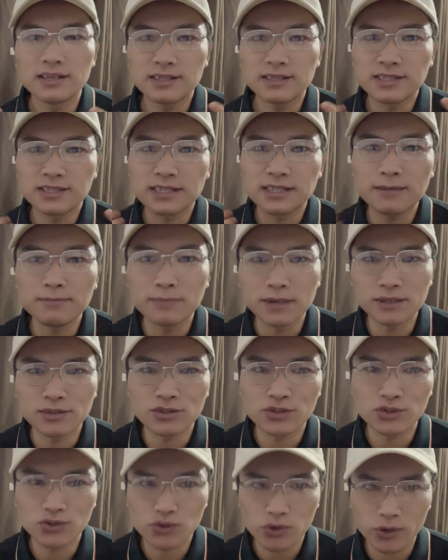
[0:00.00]

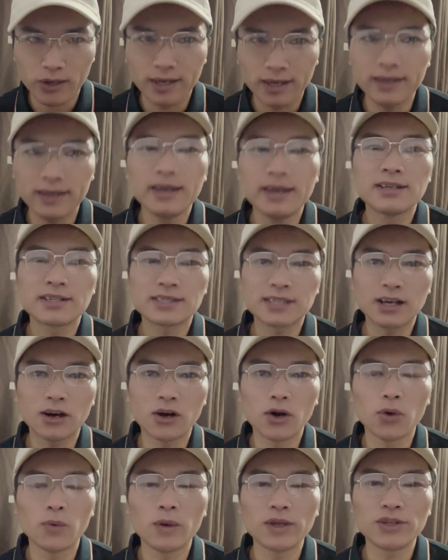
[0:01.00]
asymmetry.
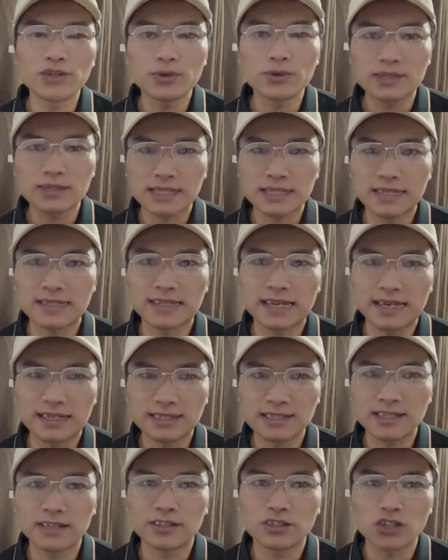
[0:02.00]
So when you see
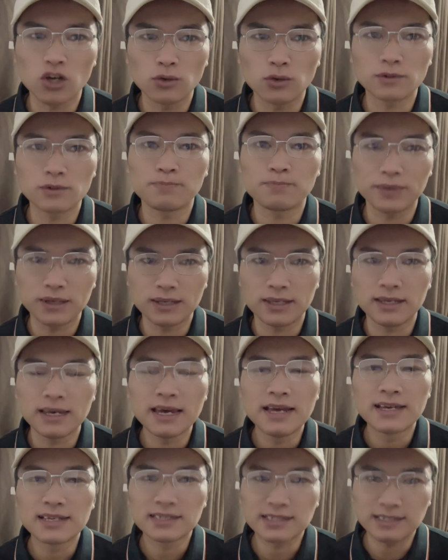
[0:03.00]
this, don't be
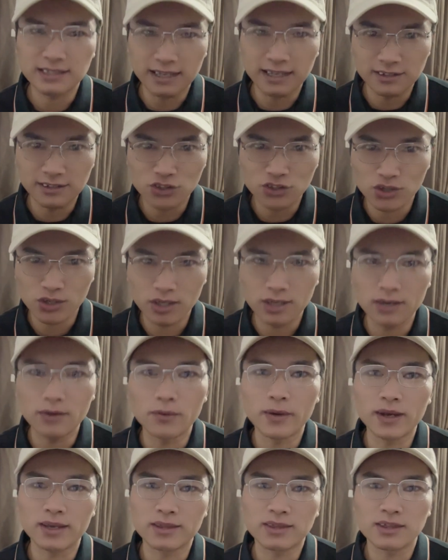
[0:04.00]
stingy
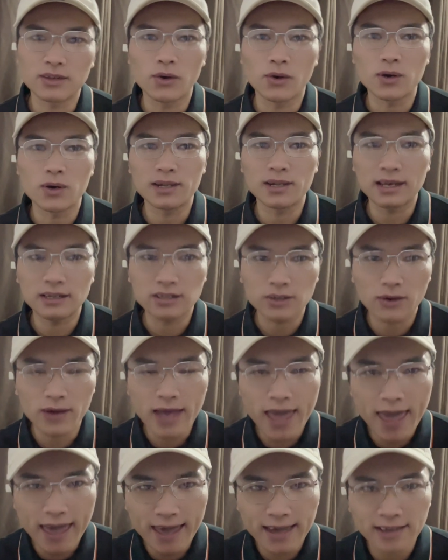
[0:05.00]
with your little
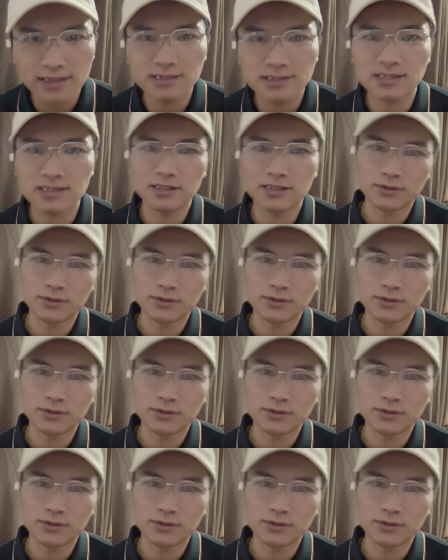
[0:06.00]
hands.